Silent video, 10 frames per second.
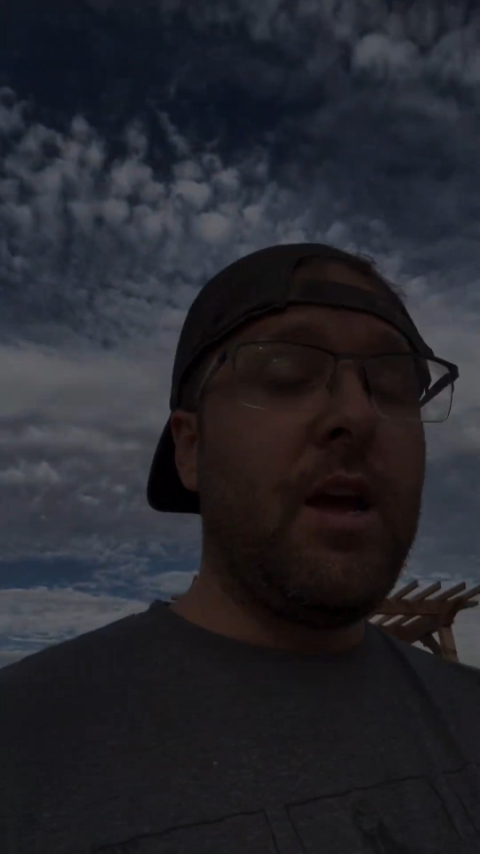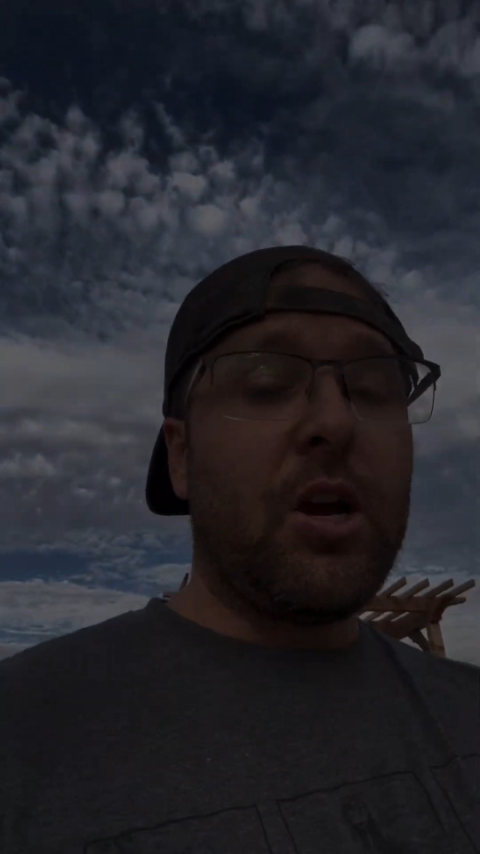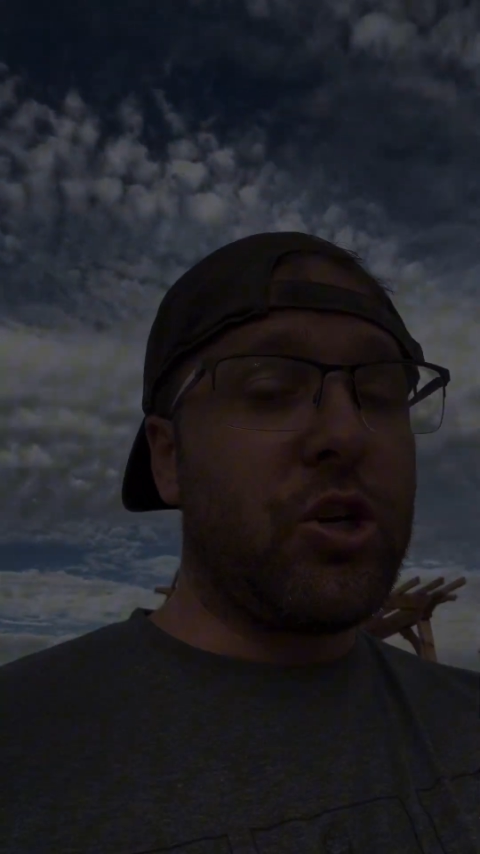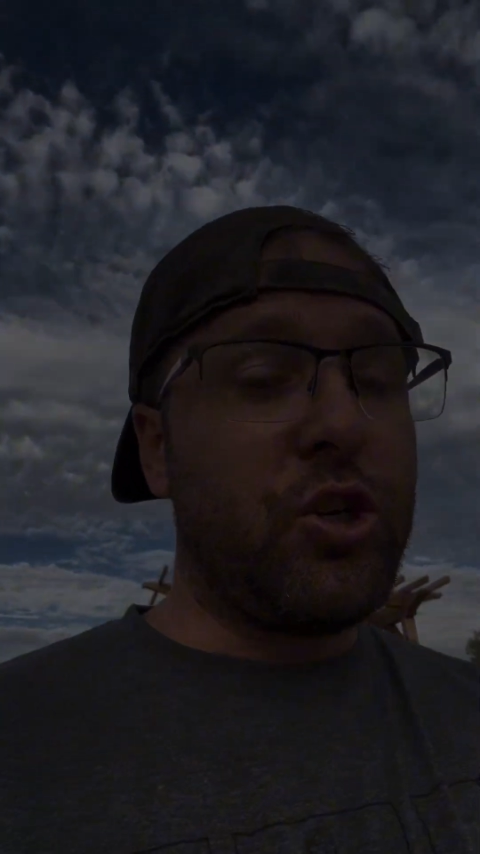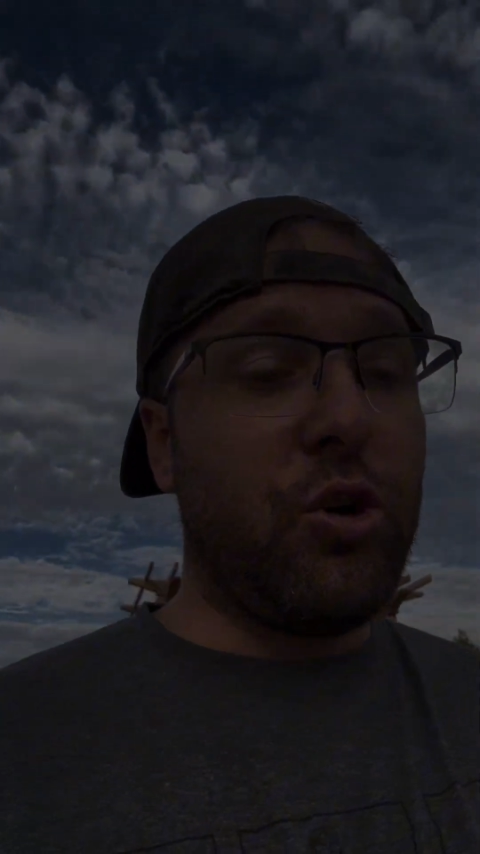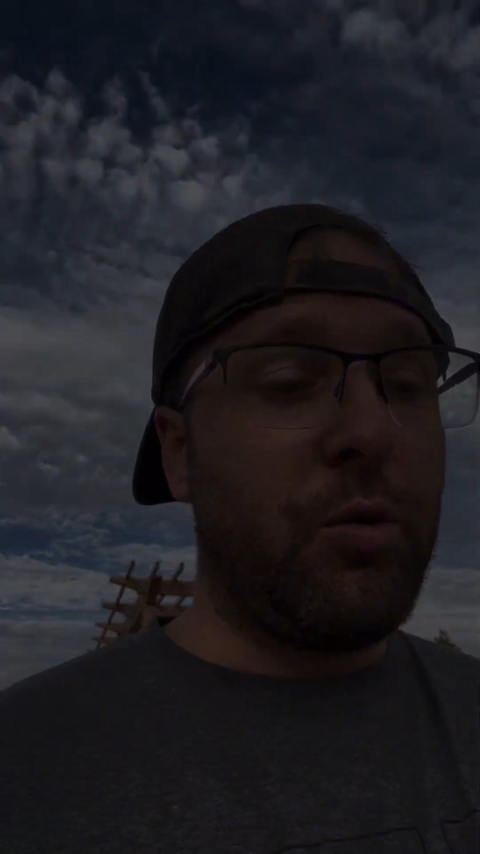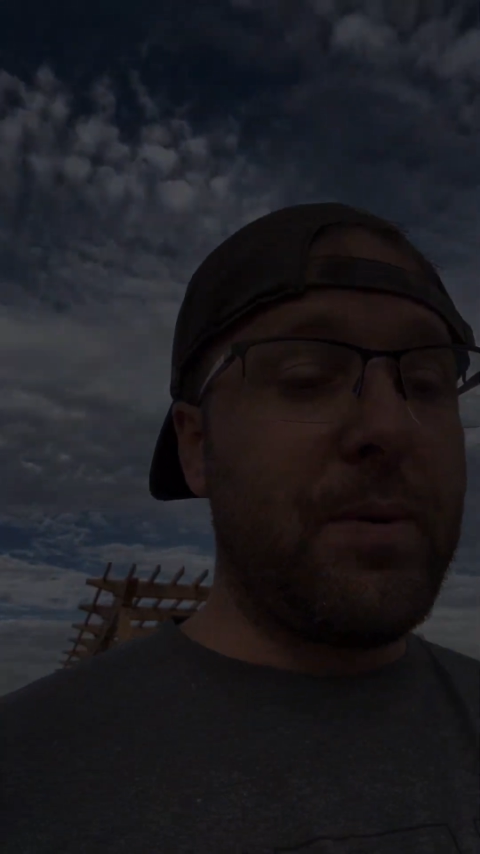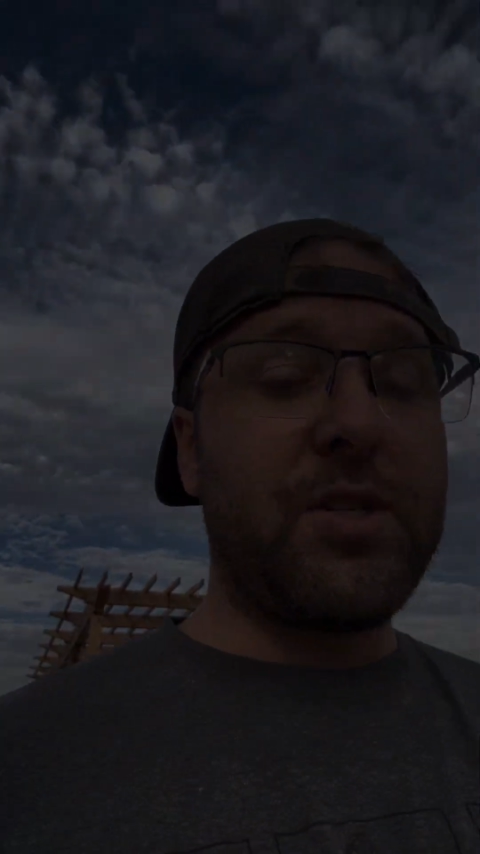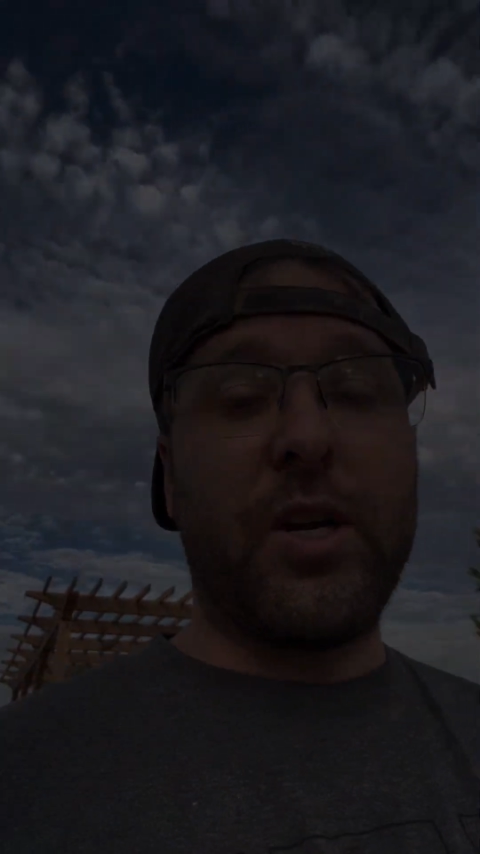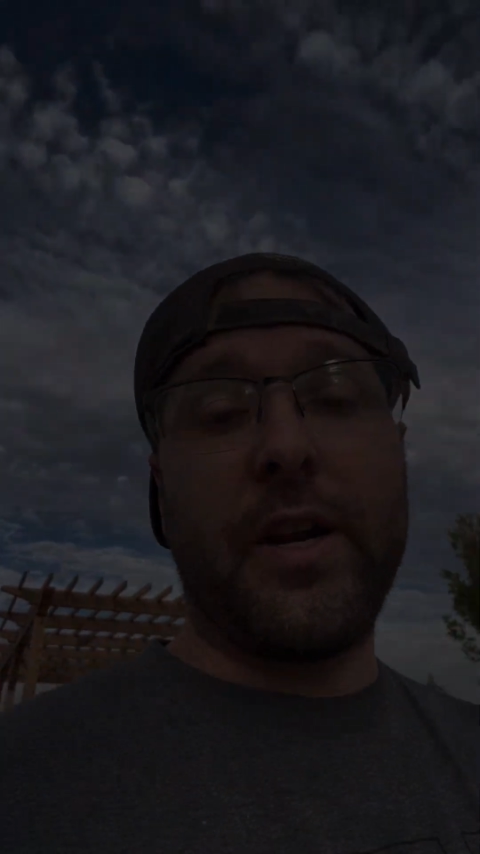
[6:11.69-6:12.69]
because you don't want to
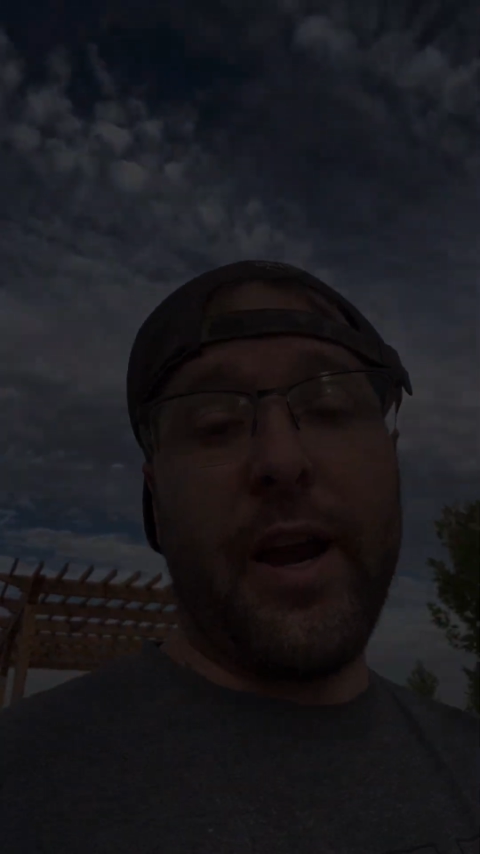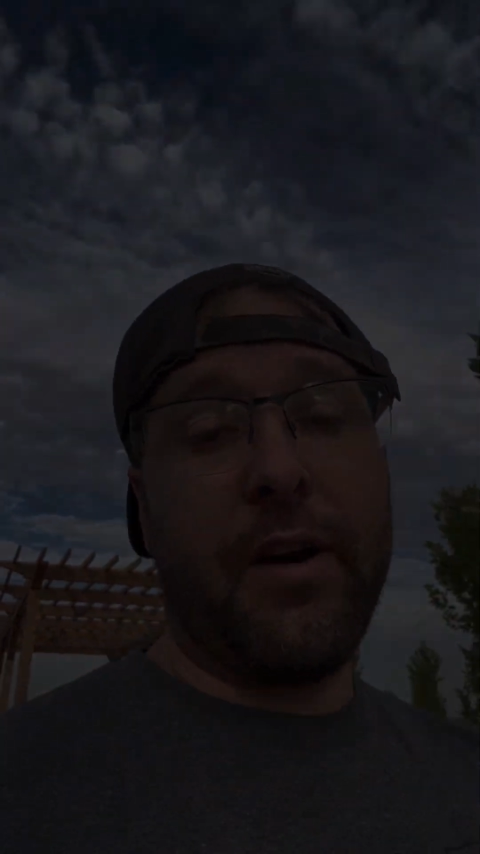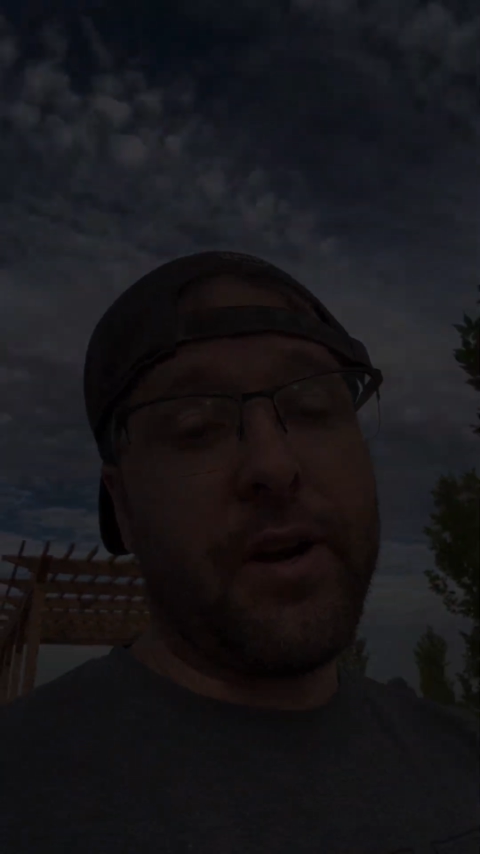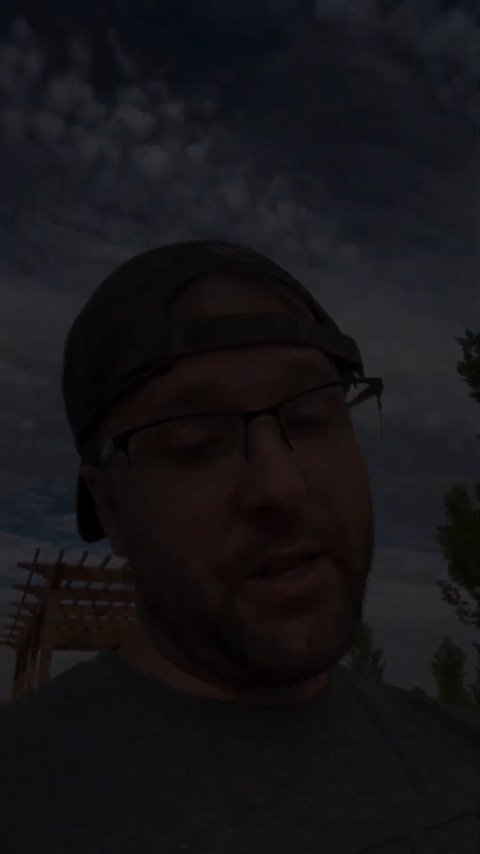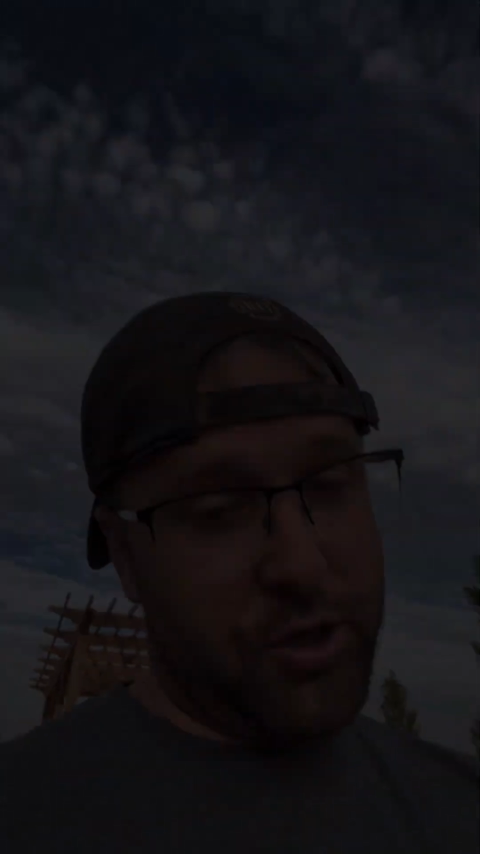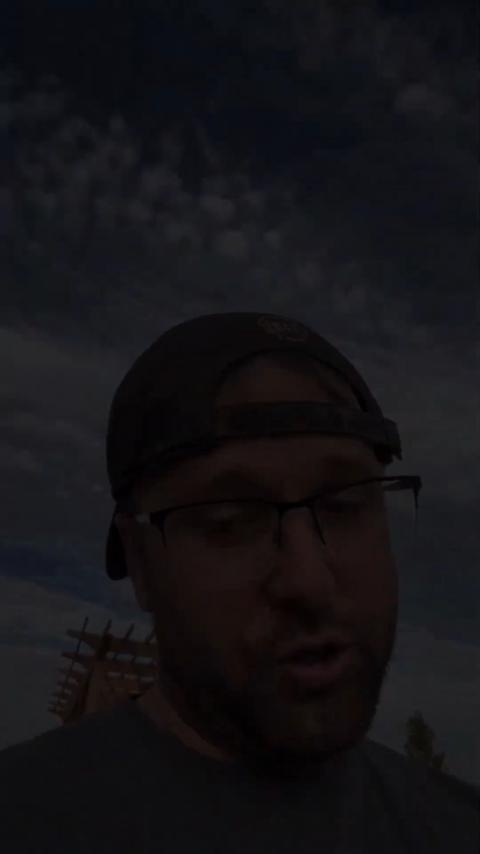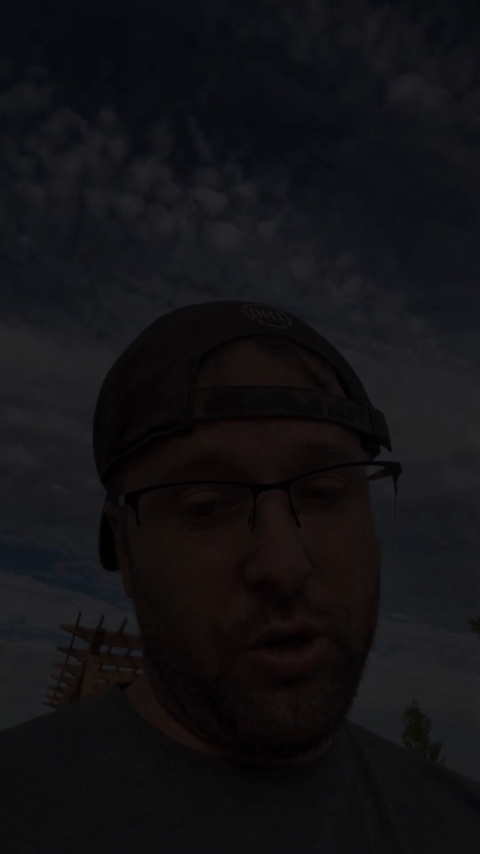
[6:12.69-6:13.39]
be stuck in an area that you